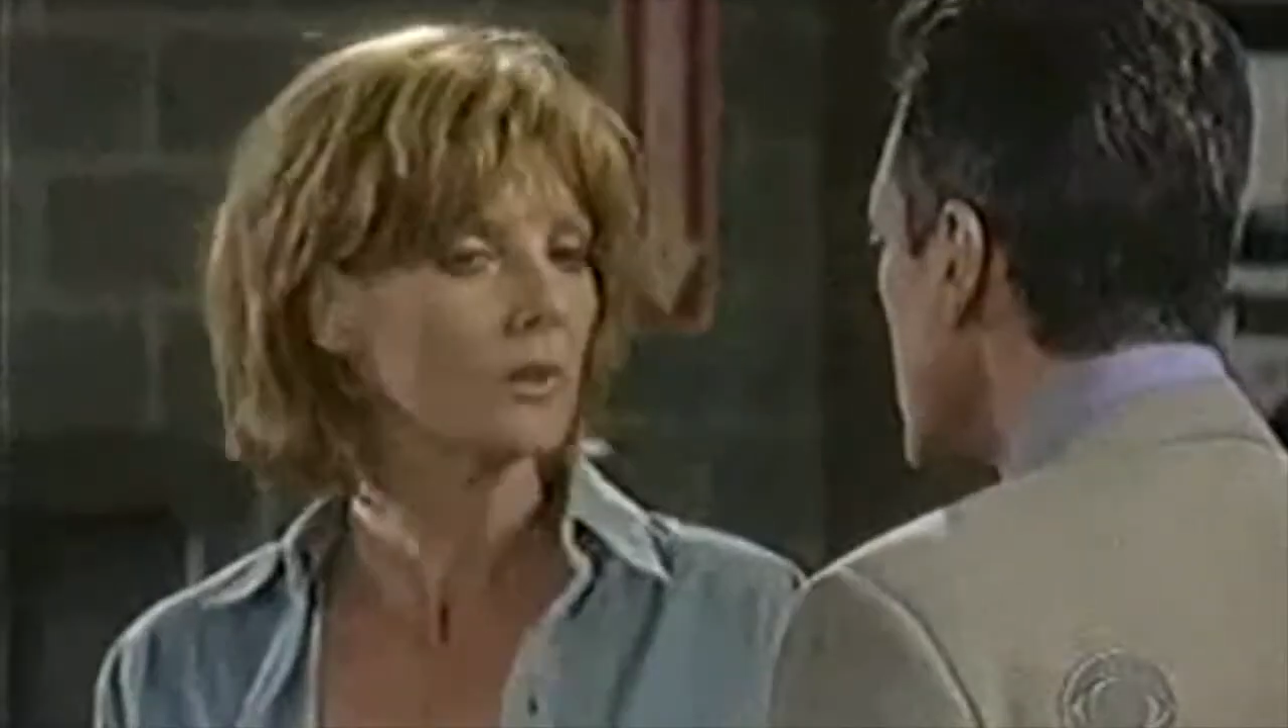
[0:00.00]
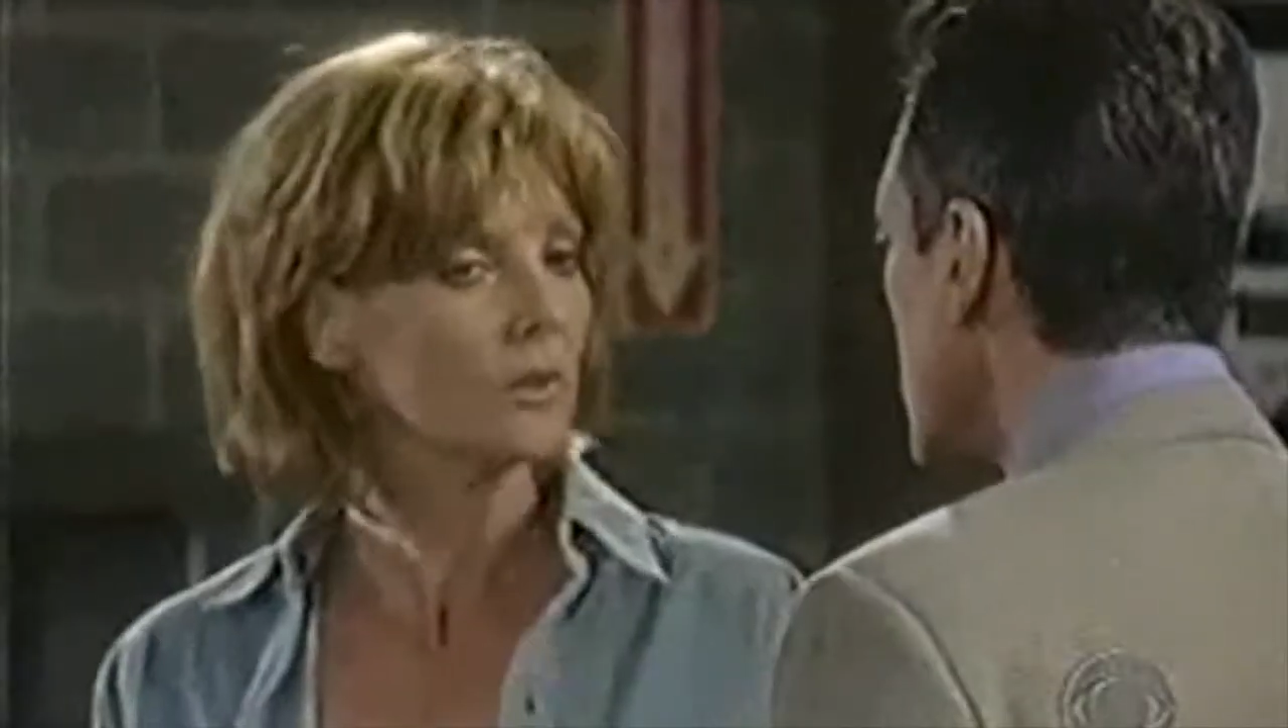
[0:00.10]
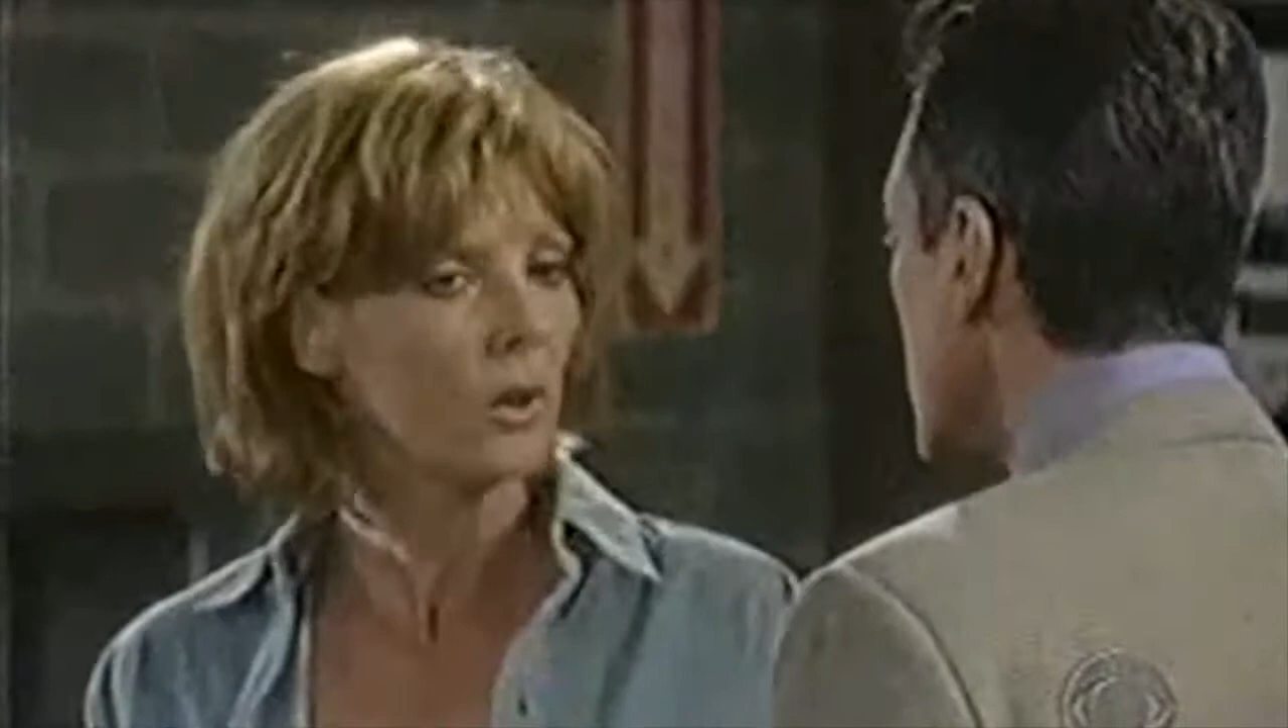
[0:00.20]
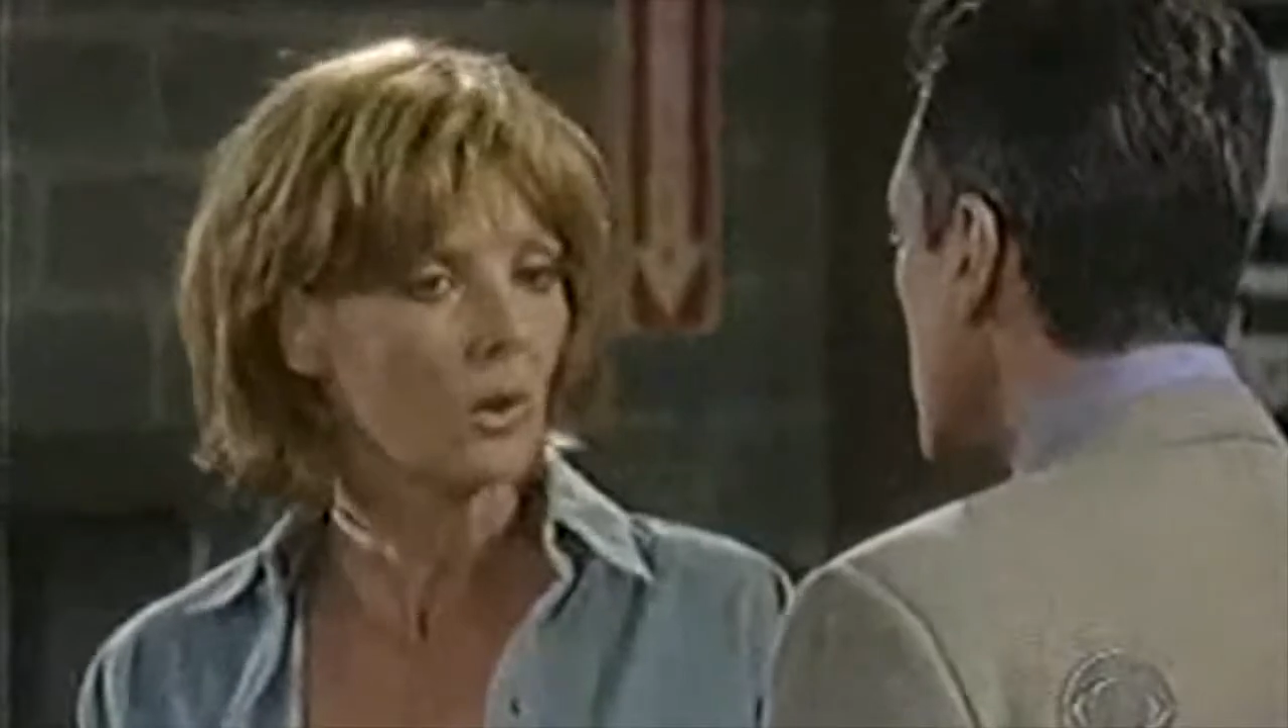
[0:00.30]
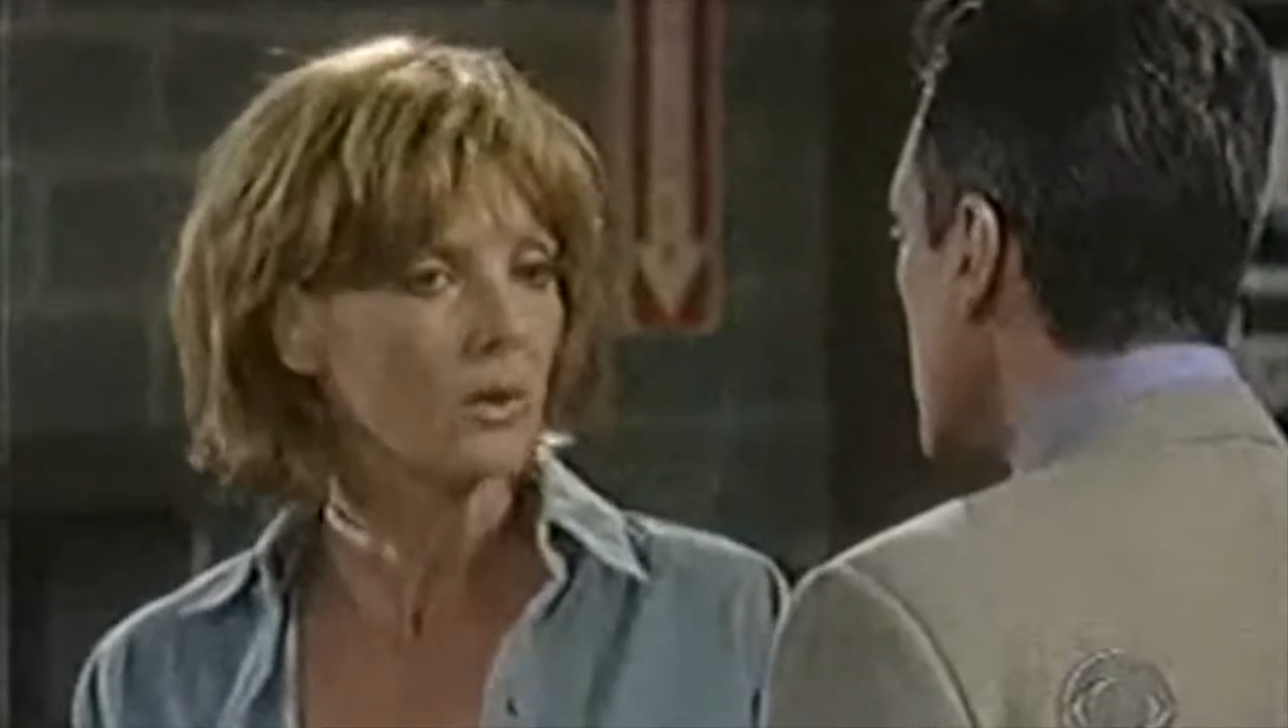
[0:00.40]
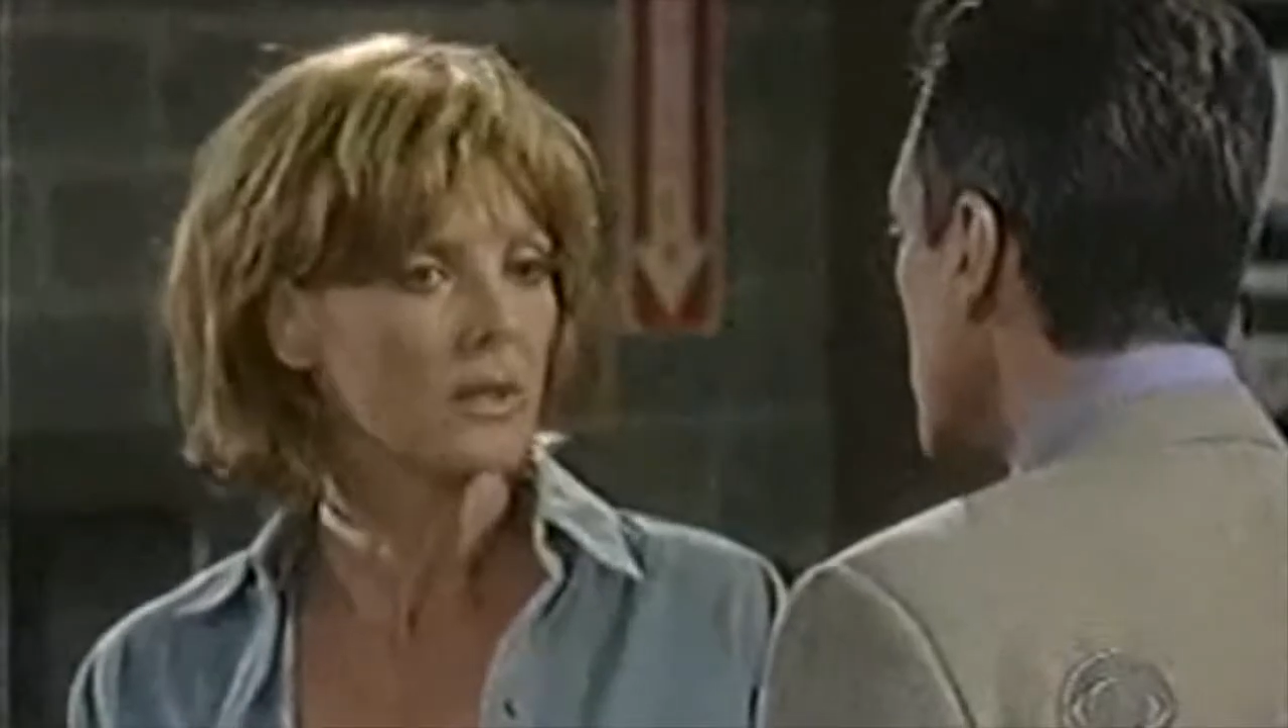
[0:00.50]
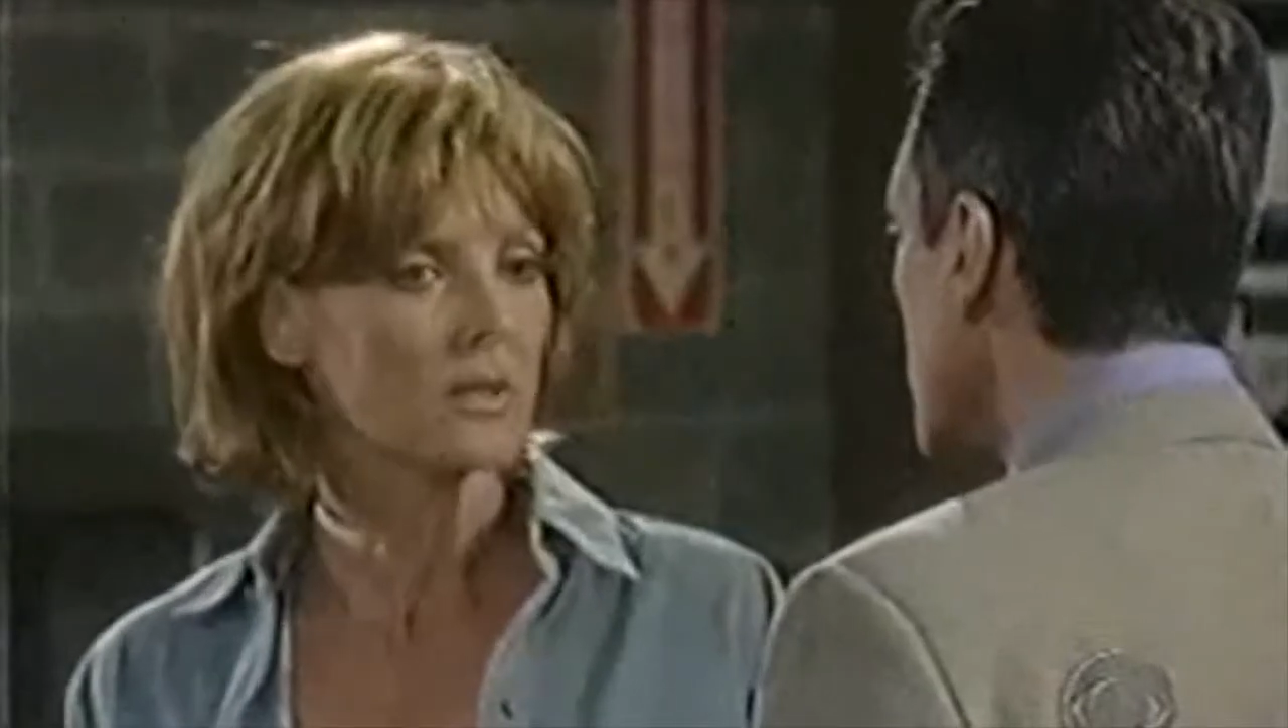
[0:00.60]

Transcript: Well, no.